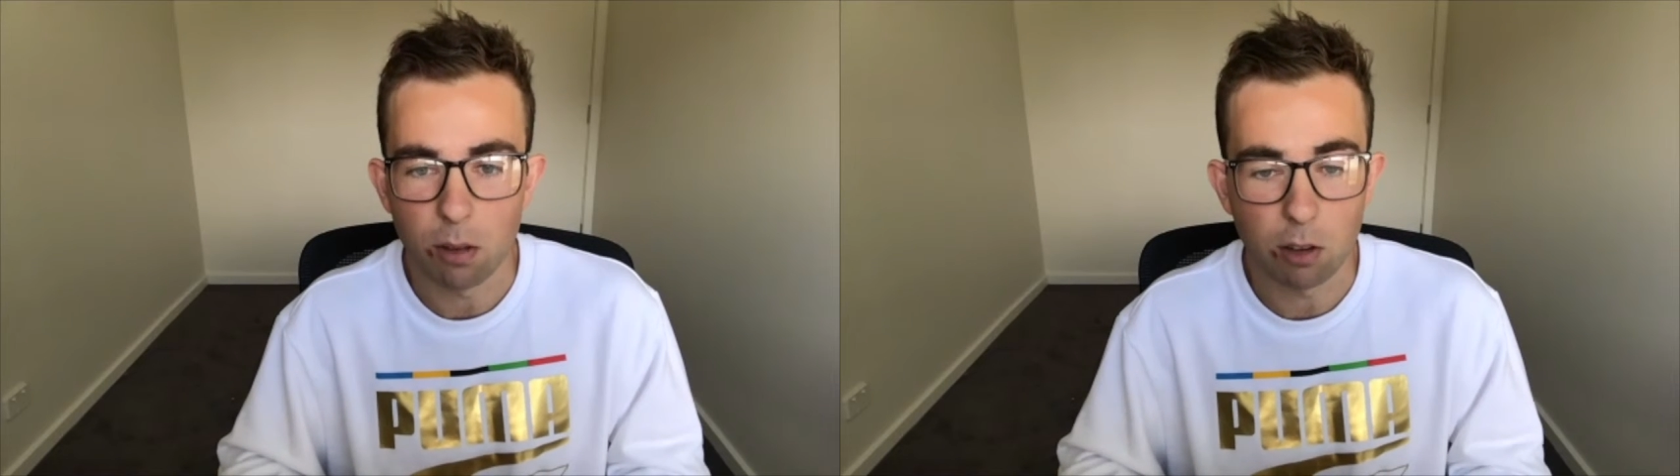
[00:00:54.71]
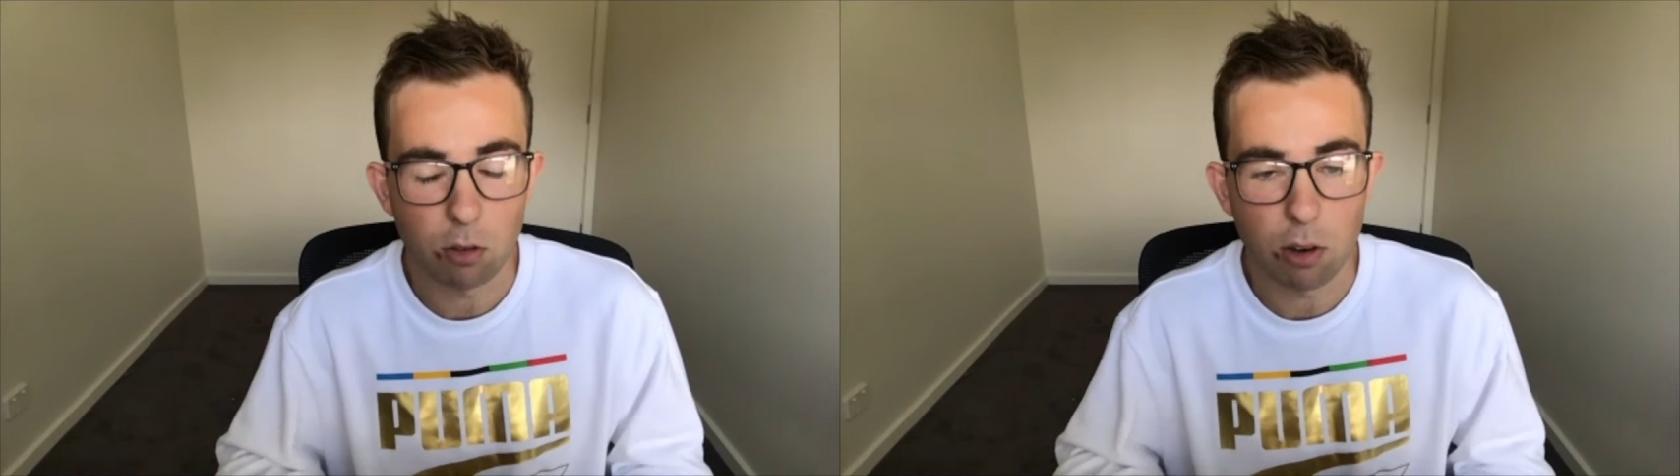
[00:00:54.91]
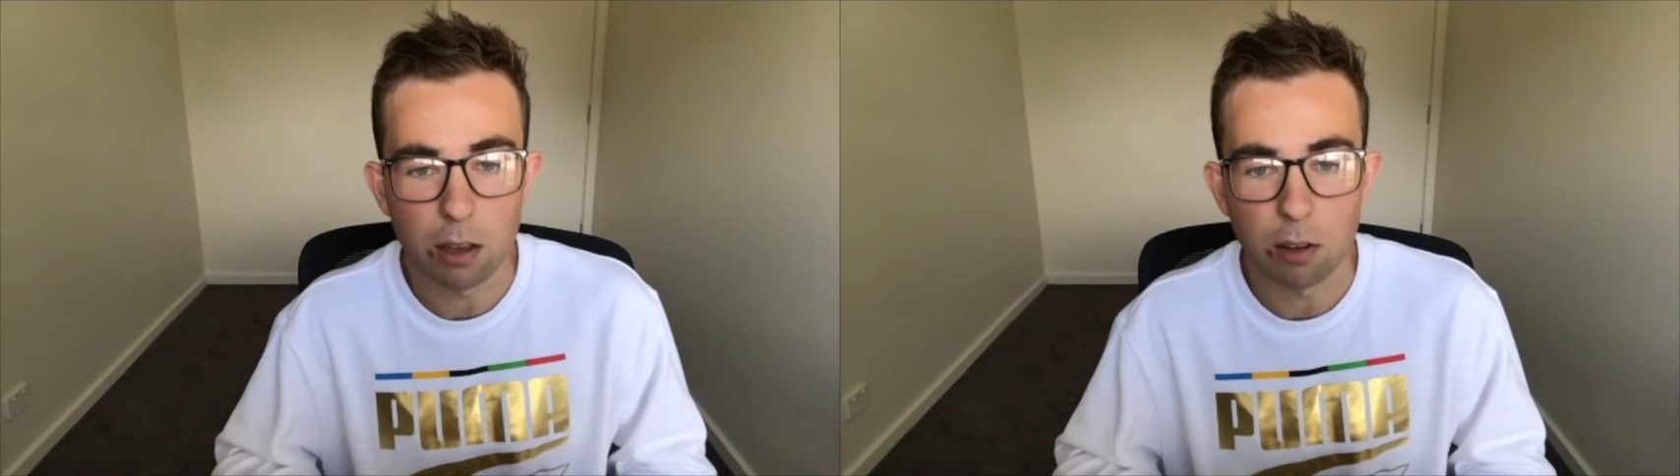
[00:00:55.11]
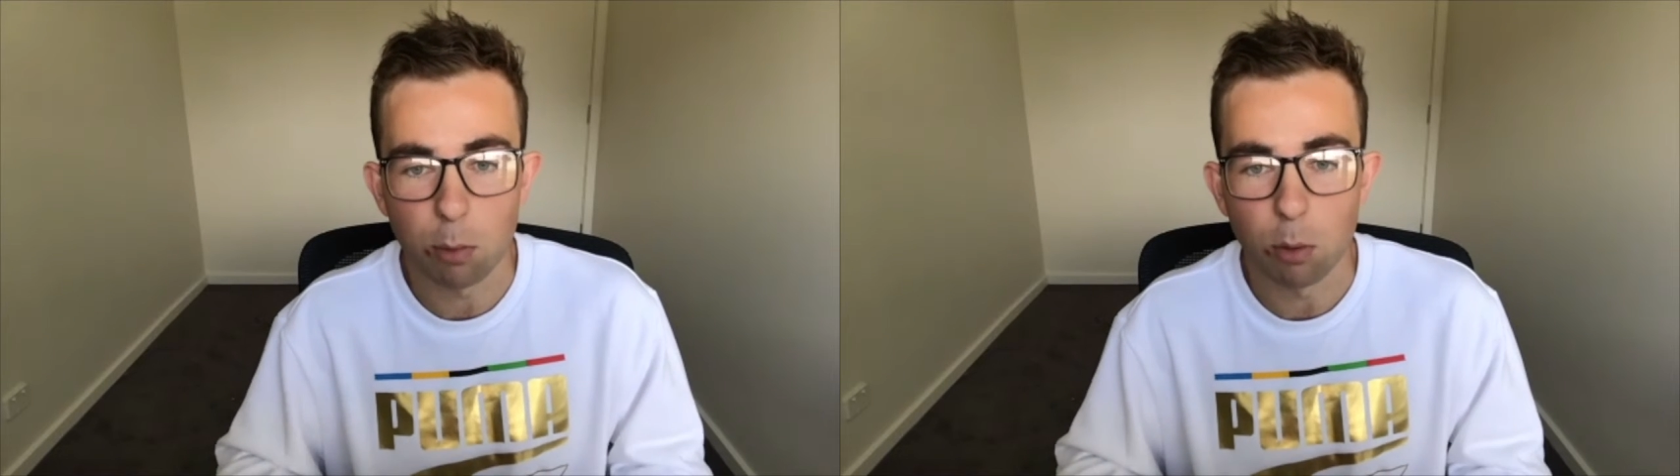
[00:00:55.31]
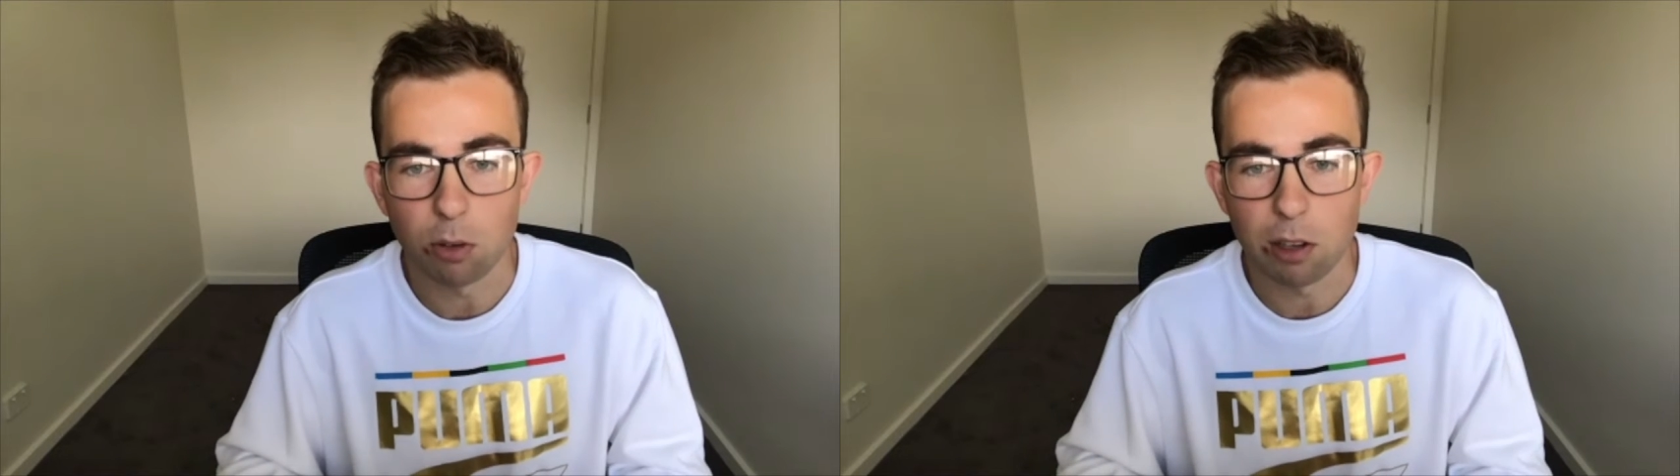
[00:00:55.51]
Australian
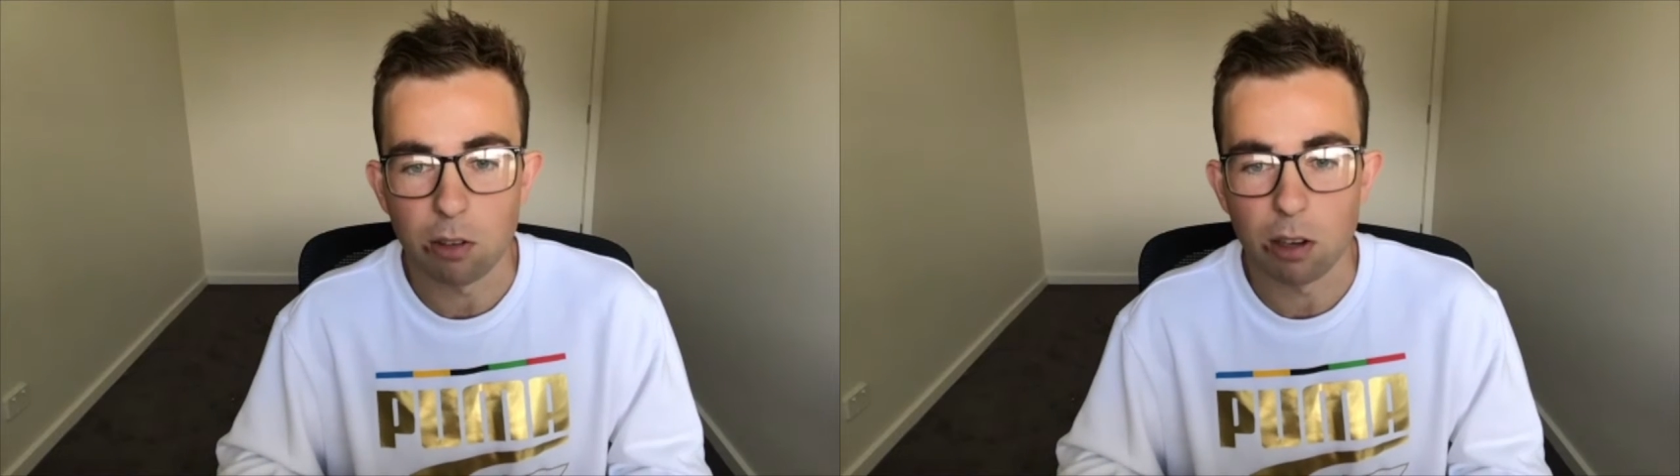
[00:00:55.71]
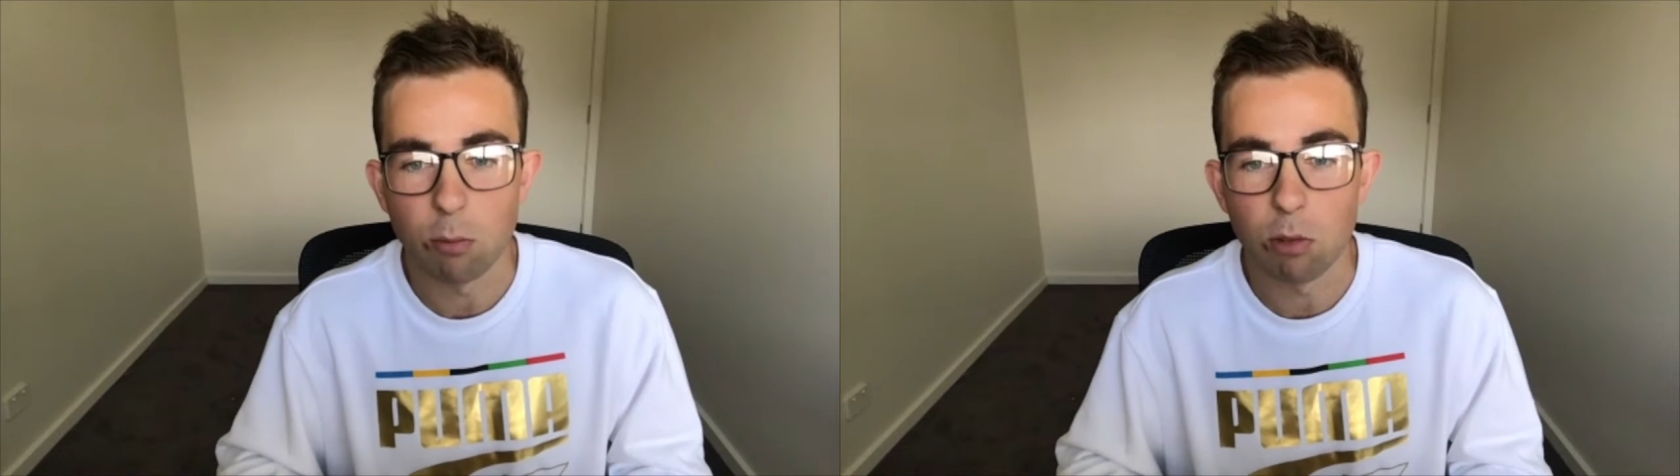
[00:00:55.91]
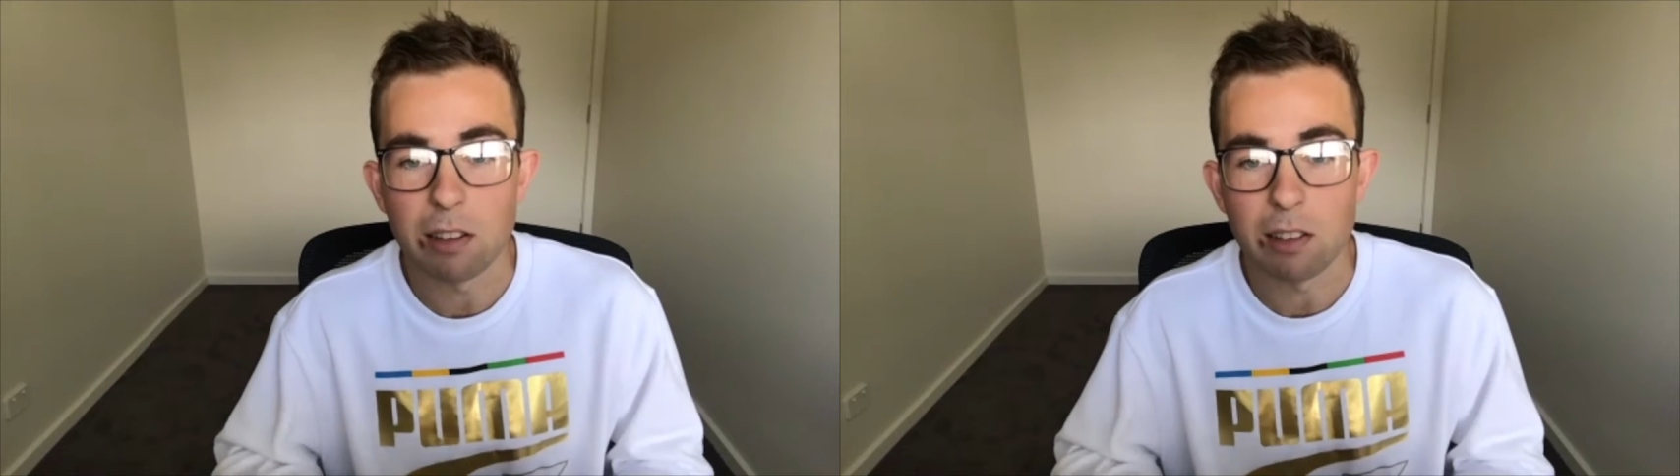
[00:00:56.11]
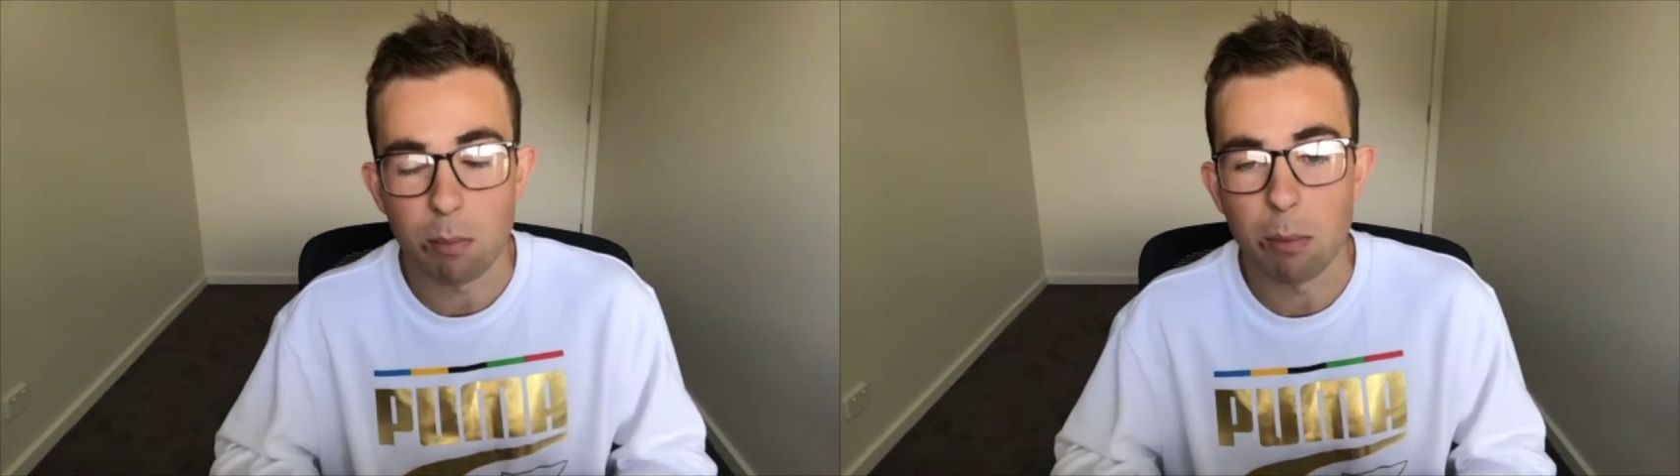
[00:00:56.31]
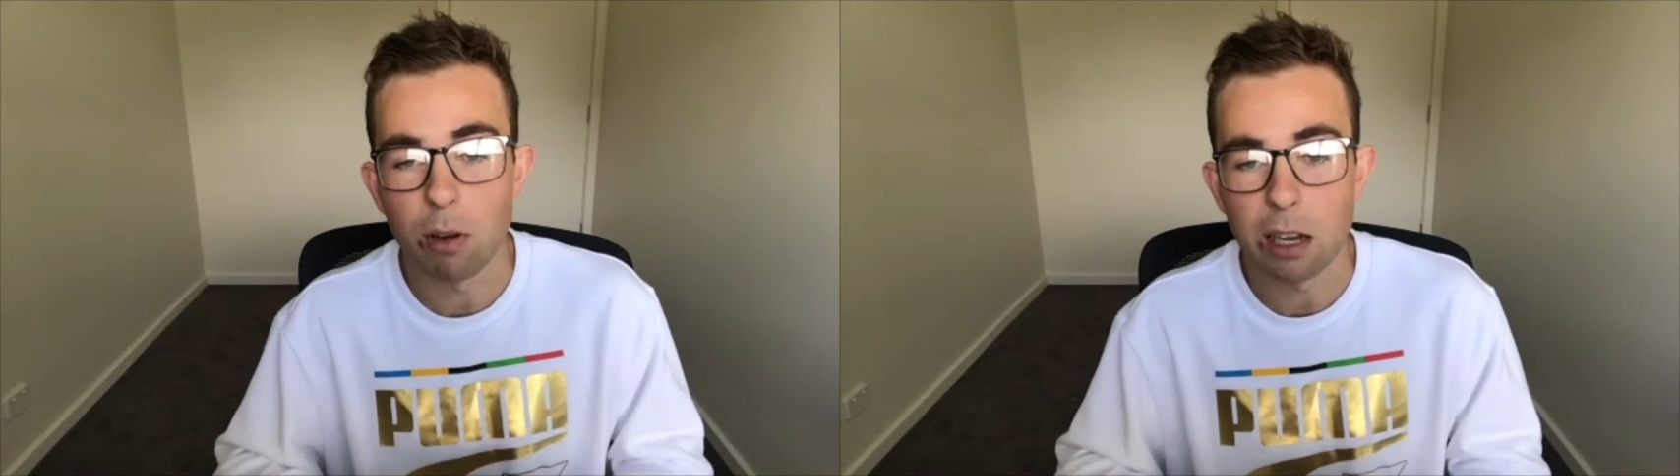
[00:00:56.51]
sports history in recent
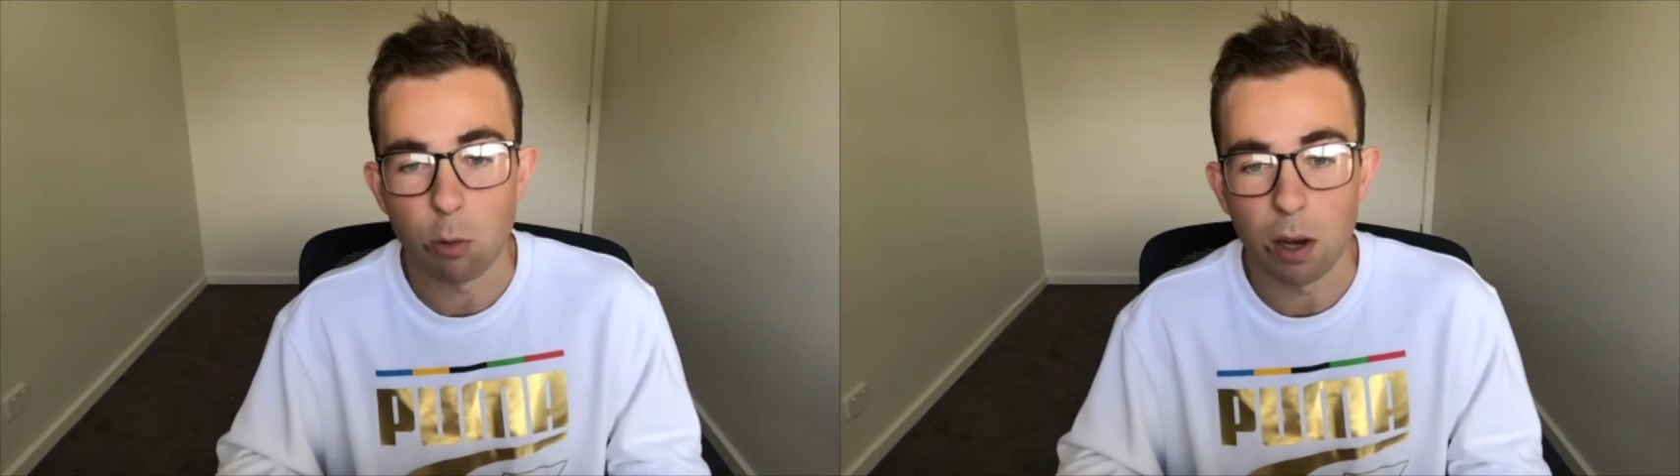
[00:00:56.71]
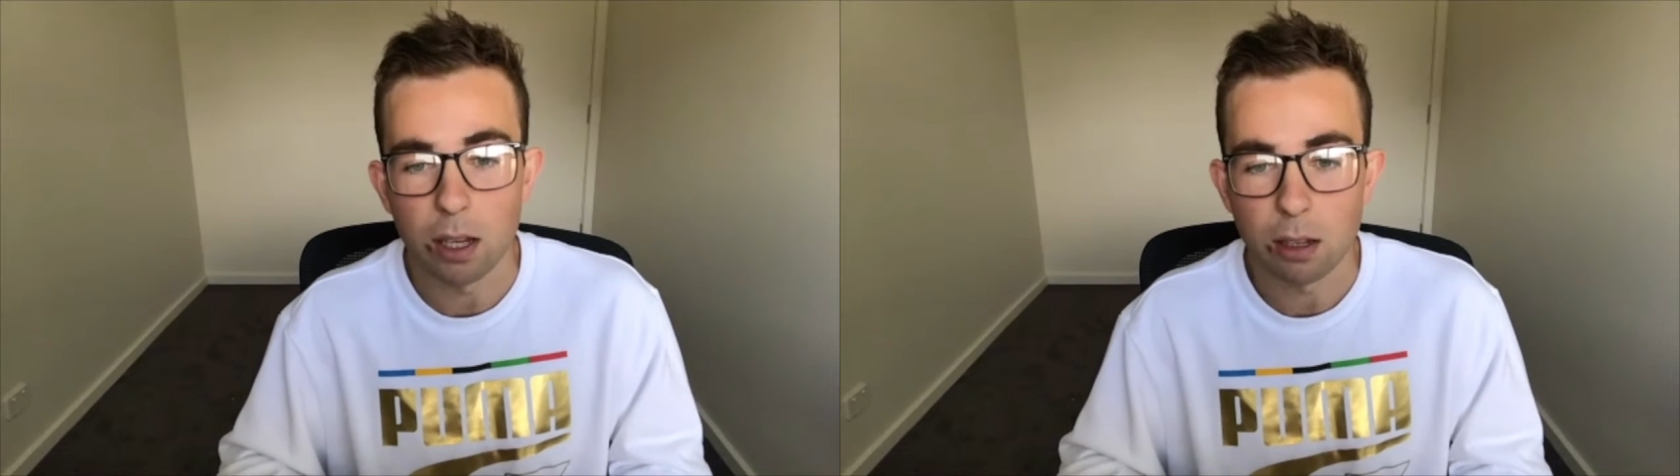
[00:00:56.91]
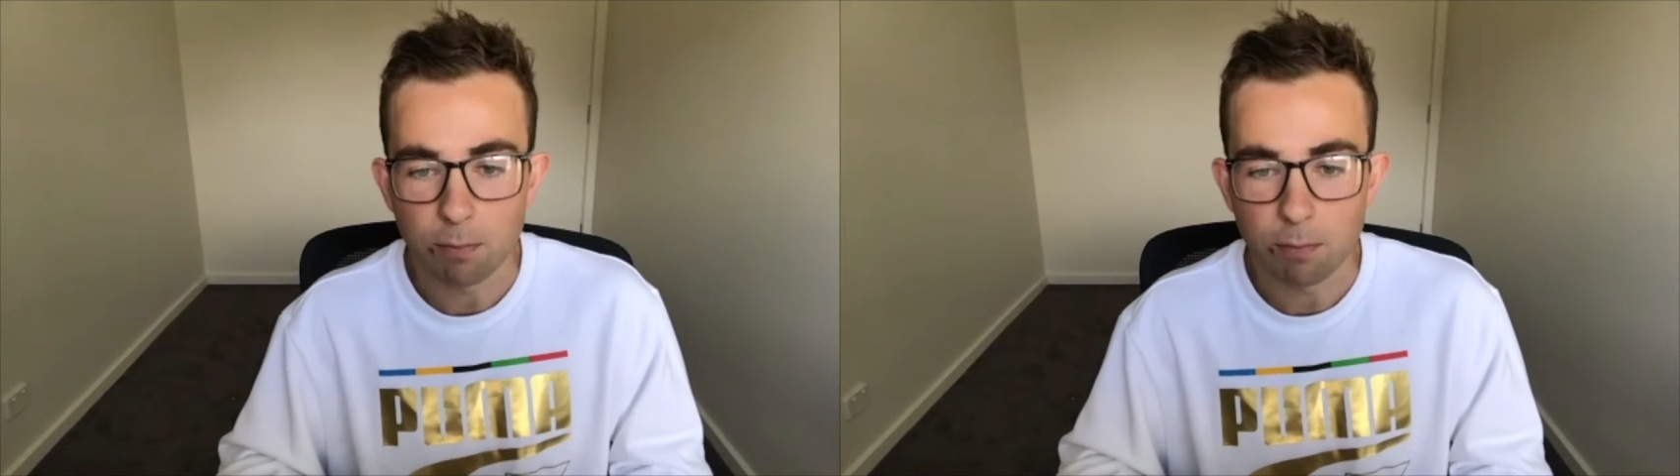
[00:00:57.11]
memory, anyway.